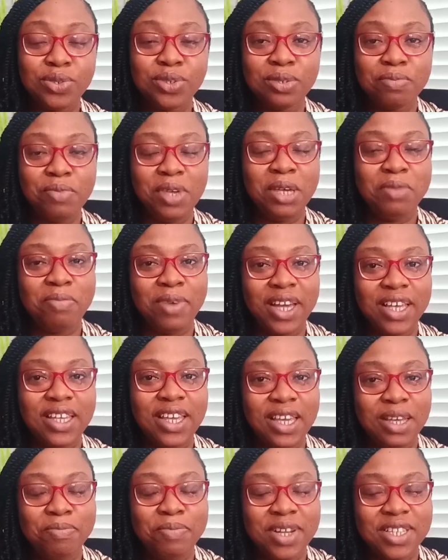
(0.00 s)
to make my
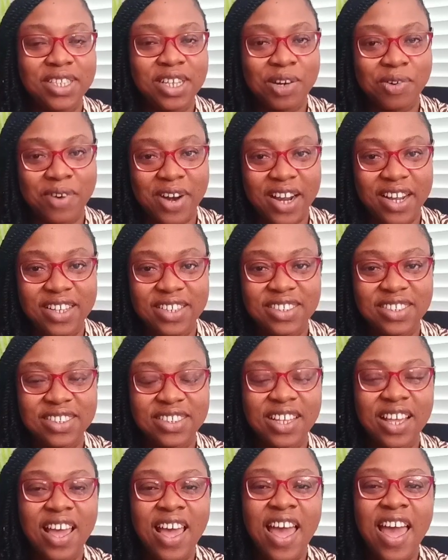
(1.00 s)
cake batter
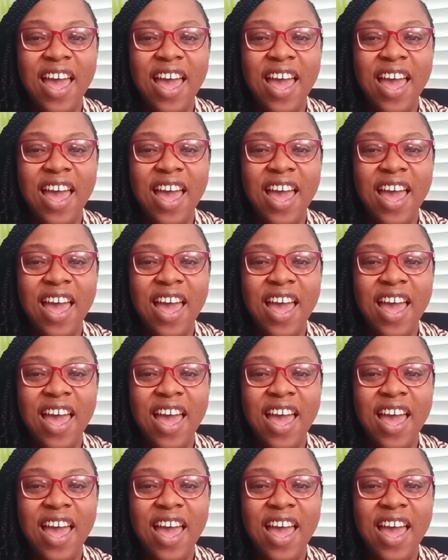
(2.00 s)
rise?